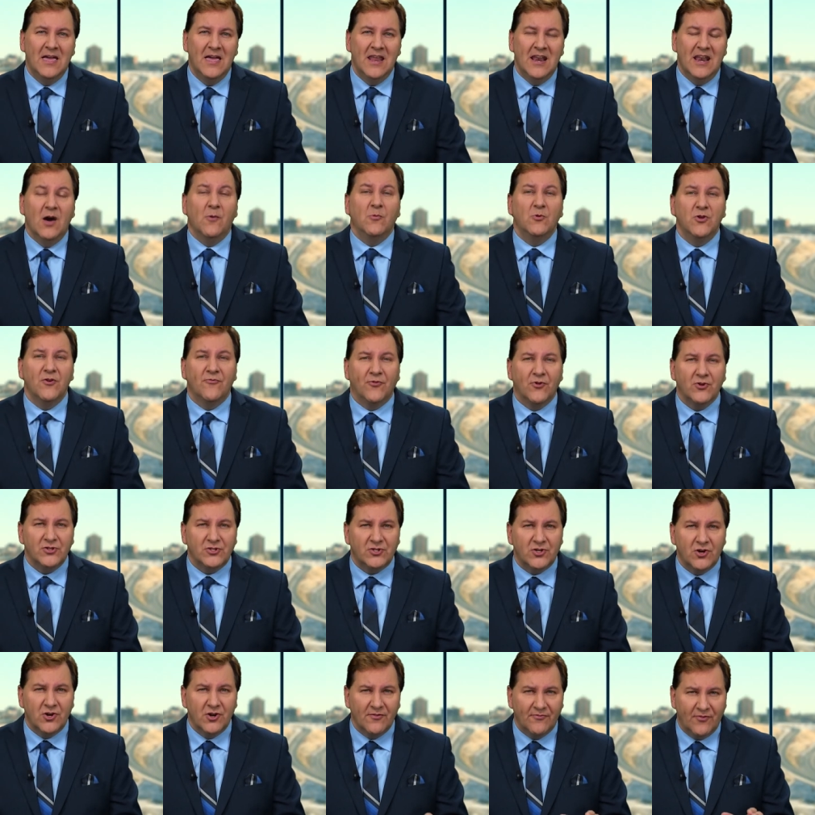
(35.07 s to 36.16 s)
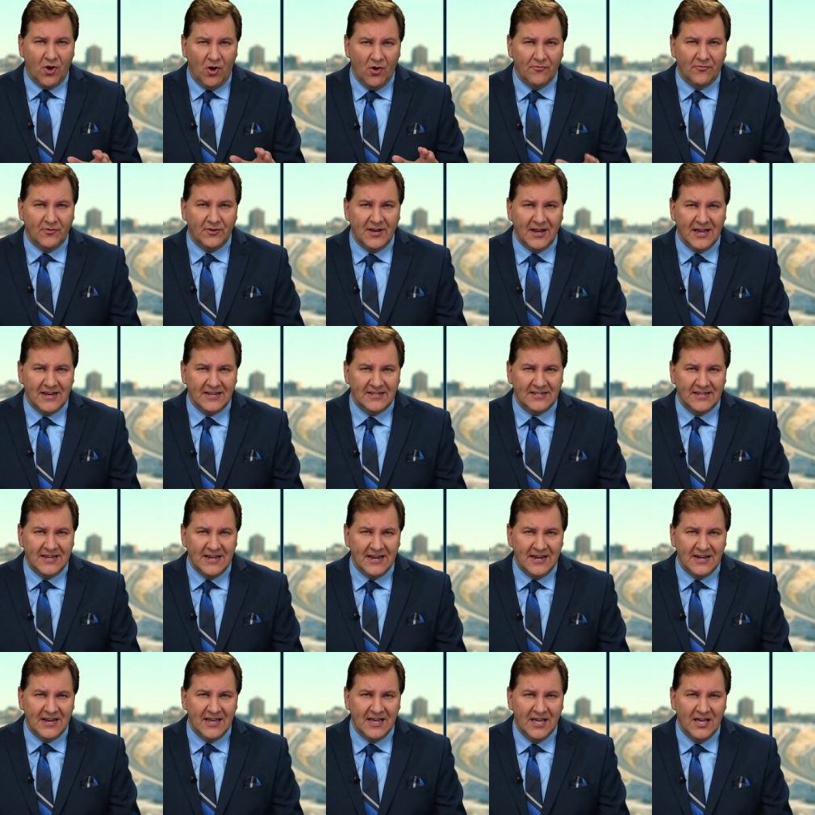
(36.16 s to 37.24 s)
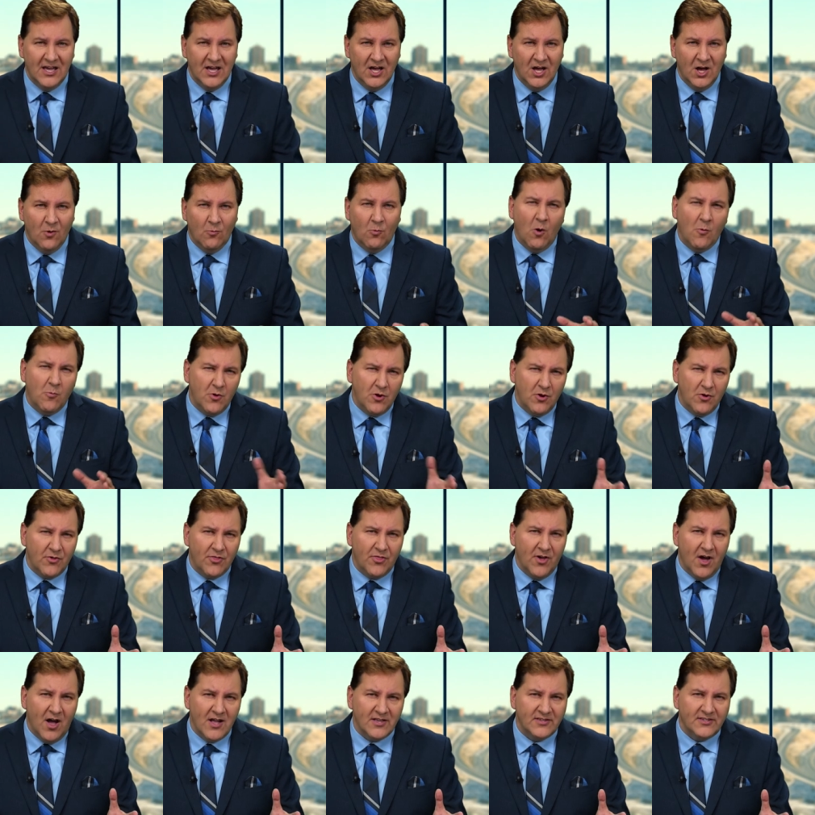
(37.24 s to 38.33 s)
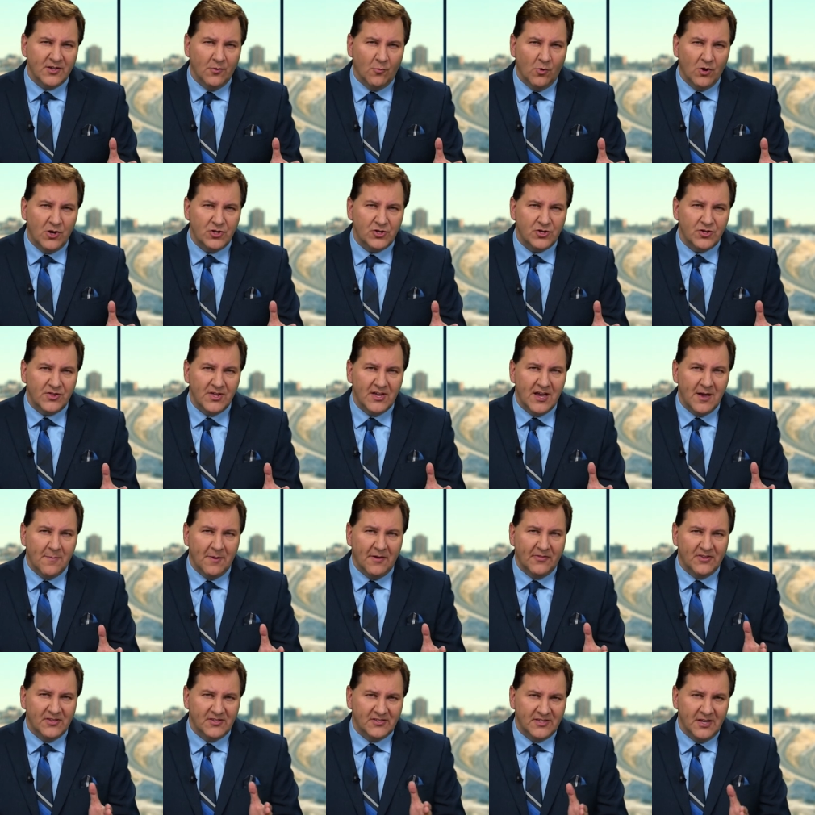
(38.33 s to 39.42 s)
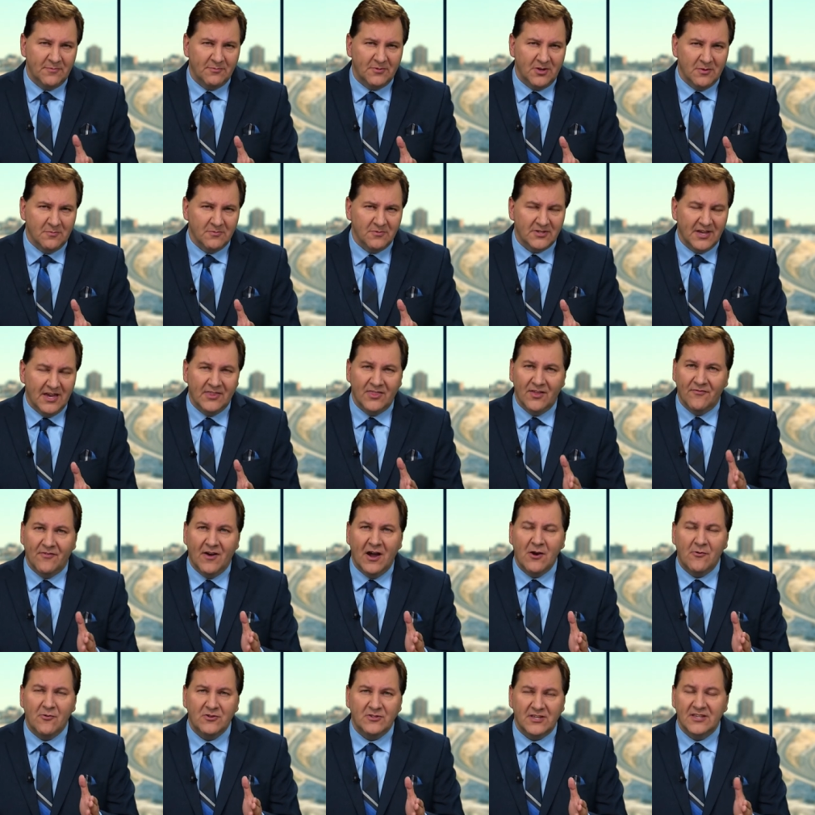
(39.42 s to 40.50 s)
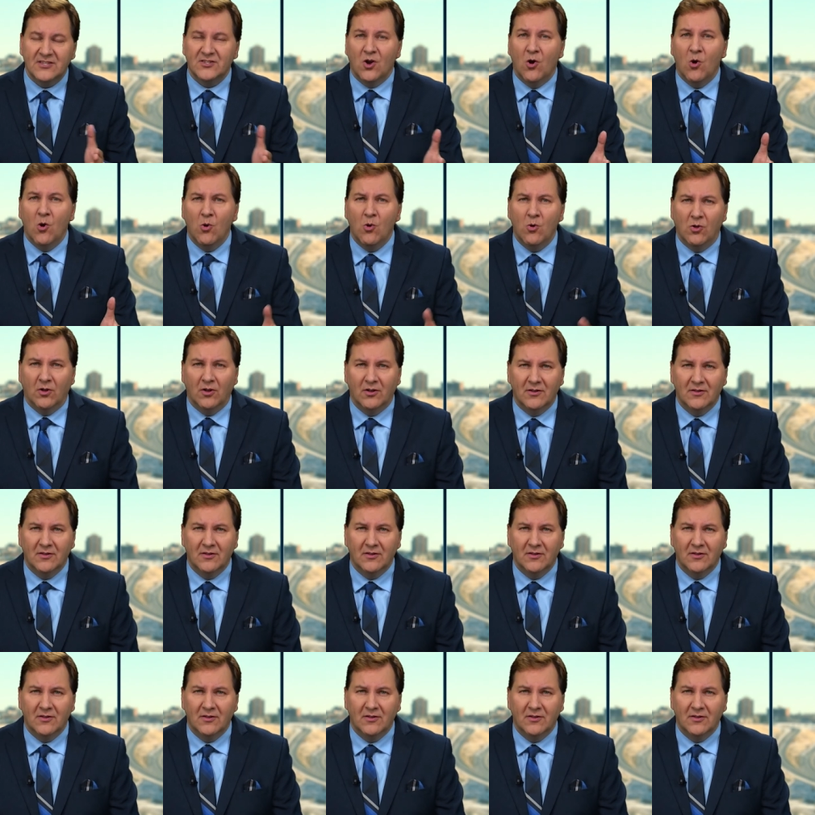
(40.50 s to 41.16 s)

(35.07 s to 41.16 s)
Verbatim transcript: Now, when you first heard of COVID 19, what were your thoughts and what did you think about the symptoms and the virus as a whole?